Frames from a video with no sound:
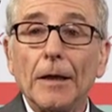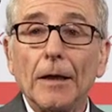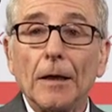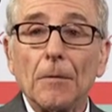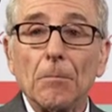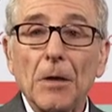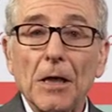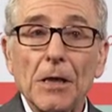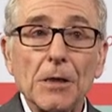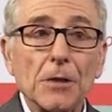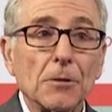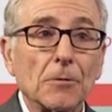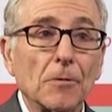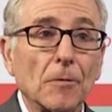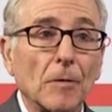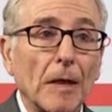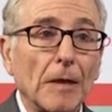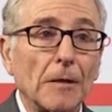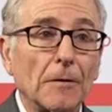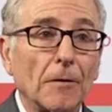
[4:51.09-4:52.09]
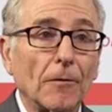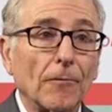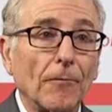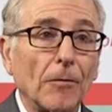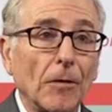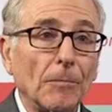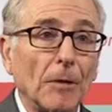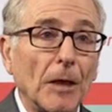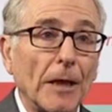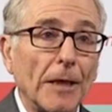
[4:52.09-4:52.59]
in patients with atrial
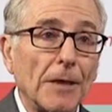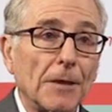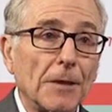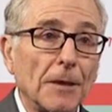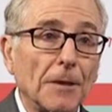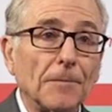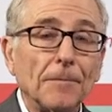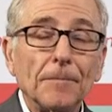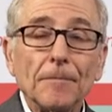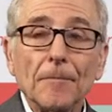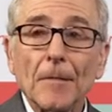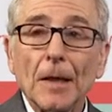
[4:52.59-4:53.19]
fibrillation,